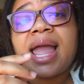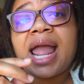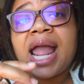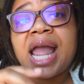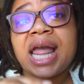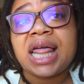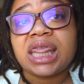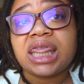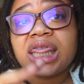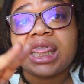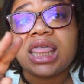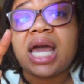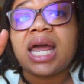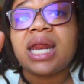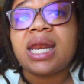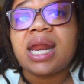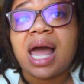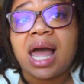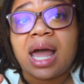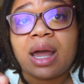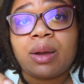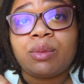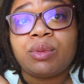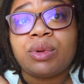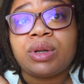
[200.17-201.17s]
and then
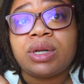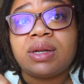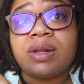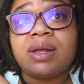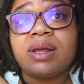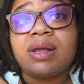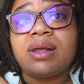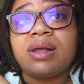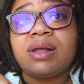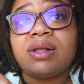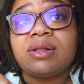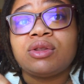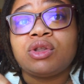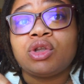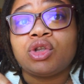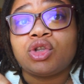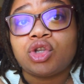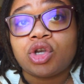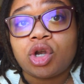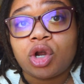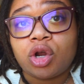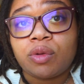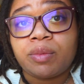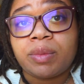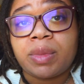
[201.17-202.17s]
I would
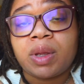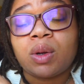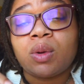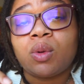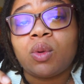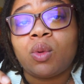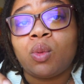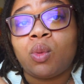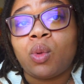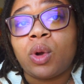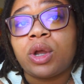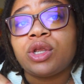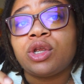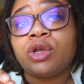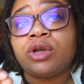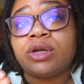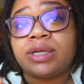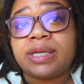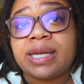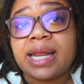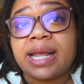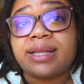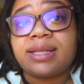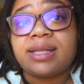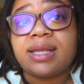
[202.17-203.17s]
determine what your
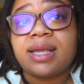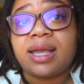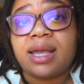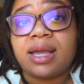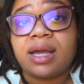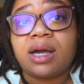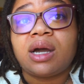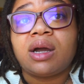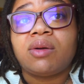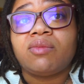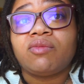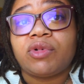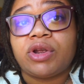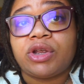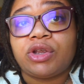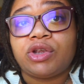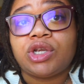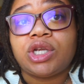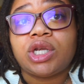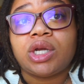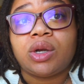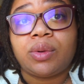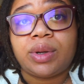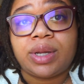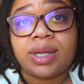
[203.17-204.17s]
debt to income
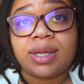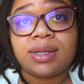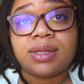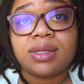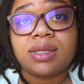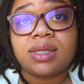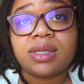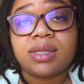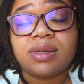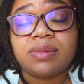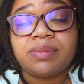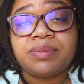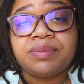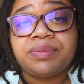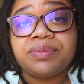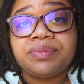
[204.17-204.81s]
ratio is.